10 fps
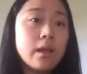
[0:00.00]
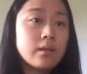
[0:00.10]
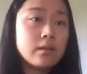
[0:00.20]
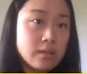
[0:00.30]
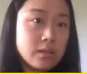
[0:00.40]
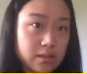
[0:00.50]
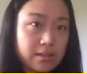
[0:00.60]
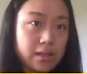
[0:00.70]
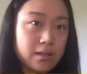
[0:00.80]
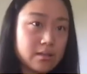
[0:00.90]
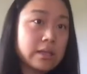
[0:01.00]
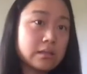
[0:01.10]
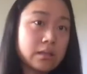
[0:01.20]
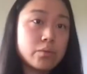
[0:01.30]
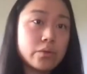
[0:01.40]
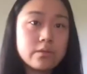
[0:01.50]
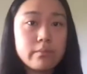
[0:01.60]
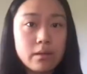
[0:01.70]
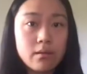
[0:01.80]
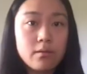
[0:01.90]
And in this case,
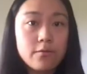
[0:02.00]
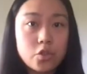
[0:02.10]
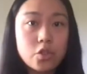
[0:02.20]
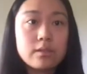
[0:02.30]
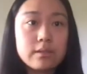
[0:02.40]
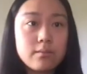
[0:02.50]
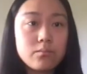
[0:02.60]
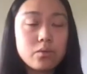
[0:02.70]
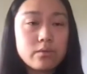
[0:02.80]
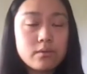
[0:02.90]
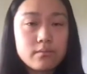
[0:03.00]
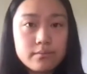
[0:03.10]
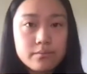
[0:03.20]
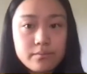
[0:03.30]
examples mean function examples.